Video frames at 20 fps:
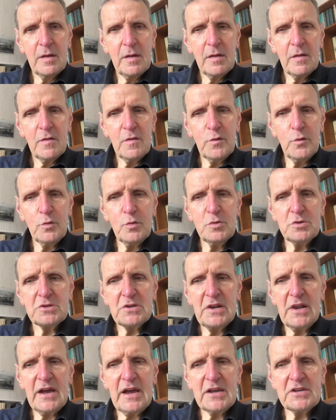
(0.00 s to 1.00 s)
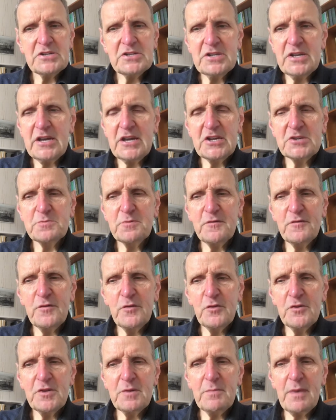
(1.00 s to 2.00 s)
Those last days
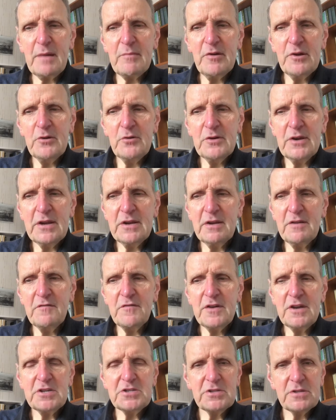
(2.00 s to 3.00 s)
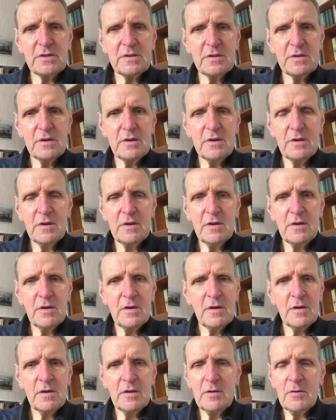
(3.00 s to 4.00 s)
before the Babylonian invasion,
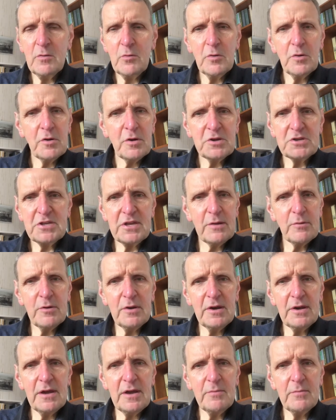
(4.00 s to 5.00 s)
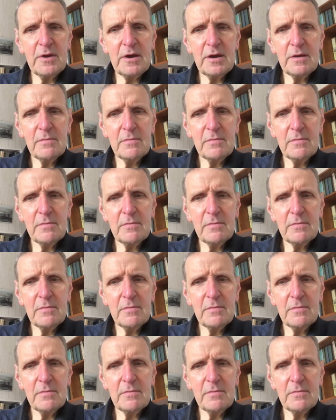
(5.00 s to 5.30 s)
oh gosh, they were a nightmare.